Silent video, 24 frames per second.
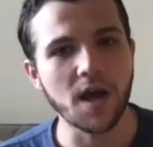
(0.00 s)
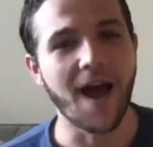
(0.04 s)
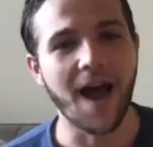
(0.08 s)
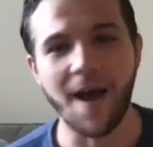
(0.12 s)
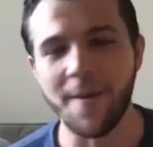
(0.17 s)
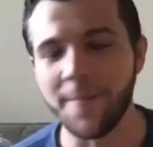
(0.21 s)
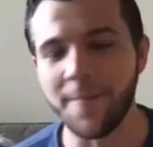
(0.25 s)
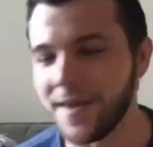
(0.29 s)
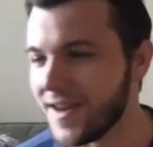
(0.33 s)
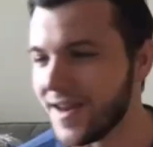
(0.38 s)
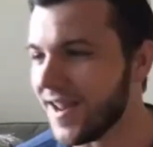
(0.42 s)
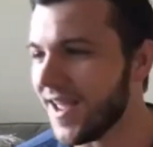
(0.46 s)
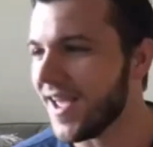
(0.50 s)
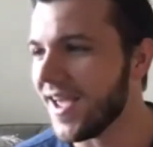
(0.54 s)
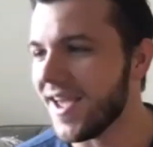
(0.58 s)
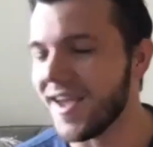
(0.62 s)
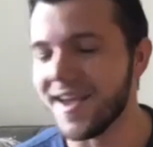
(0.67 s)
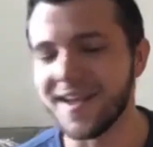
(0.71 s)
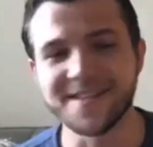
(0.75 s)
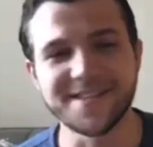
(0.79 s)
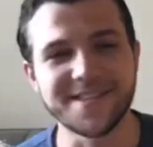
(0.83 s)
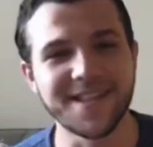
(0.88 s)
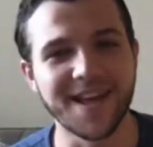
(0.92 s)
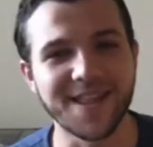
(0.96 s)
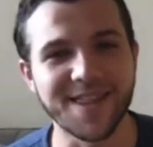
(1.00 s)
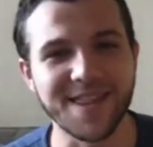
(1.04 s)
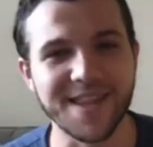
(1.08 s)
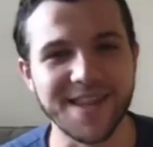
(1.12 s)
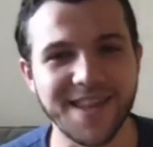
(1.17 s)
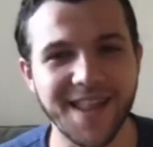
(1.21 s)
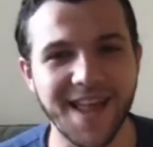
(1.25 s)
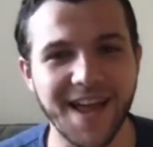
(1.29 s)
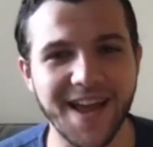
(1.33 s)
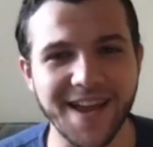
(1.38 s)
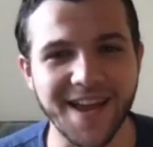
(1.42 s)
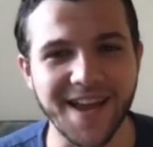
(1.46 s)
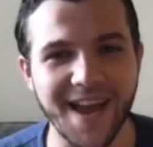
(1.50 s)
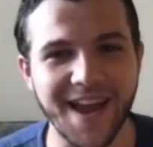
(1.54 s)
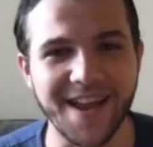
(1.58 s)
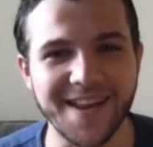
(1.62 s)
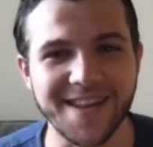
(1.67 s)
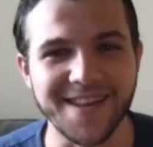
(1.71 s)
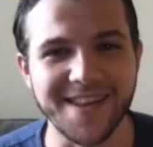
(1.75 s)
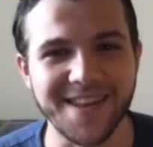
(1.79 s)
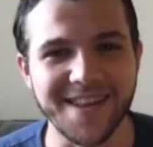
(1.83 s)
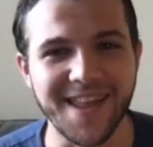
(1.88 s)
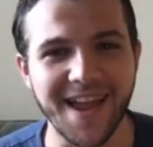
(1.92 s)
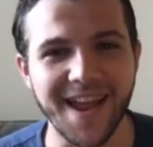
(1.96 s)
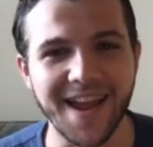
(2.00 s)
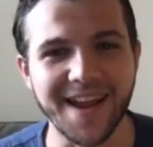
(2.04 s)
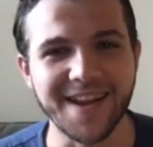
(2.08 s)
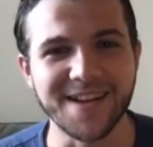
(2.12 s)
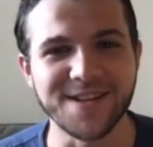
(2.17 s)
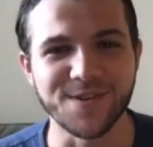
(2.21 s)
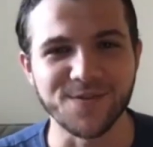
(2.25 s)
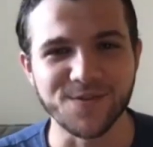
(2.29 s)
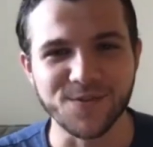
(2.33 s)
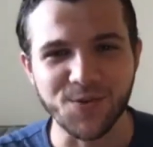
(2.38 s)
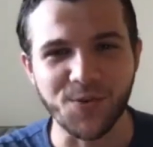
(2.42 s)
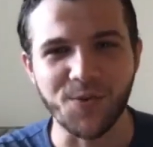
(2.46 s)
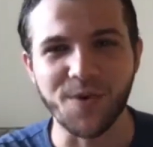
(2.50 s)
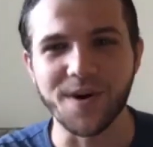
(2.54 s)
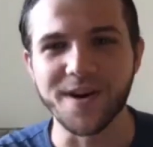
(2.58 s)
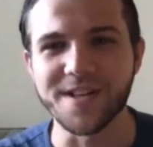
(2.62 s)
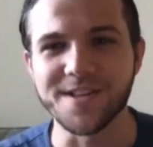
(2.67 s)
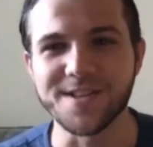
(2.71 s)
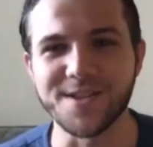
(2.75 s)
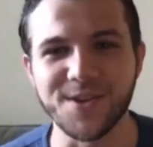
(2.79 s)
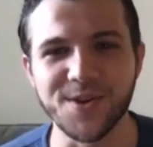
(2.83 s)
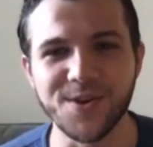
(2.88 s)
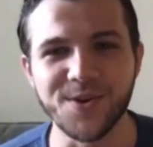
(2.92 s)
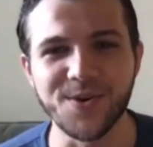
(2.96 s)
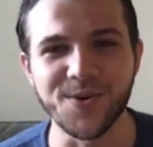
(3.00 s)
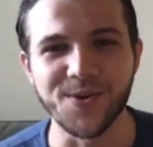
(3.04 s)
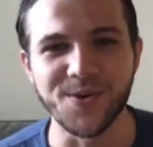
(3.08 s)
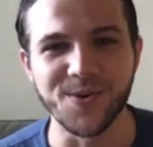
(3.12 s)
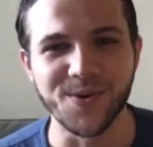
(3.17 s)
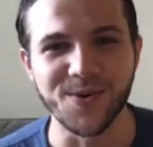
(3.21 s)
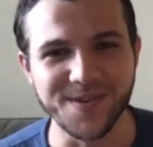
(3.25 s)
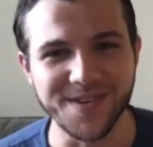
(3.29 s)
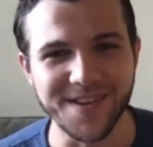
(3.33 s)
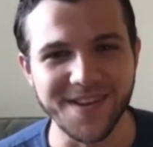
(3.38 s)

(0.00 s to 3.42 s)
I mean, it's nothing like at the age of twenty-two,